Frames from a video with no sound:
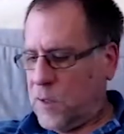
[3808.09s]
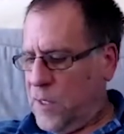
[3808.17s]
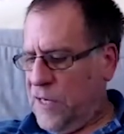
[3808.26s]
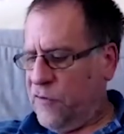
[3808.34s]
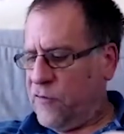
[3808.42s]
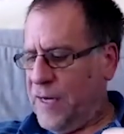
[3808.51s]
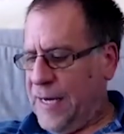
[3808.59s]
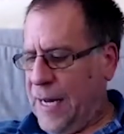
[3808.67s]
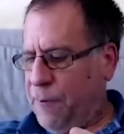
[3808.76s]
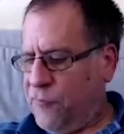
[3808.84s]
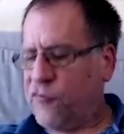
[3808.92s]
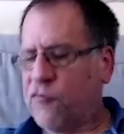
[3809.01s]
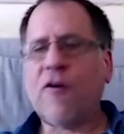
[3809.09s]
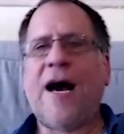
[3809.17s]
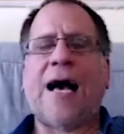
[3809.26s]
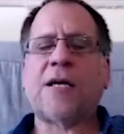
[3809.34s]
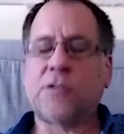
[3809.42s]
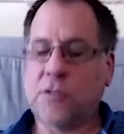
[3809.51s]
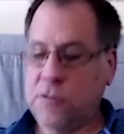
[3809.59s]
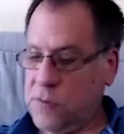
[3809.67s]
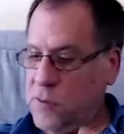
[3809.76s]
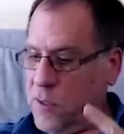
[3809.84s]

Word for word: it's abstract.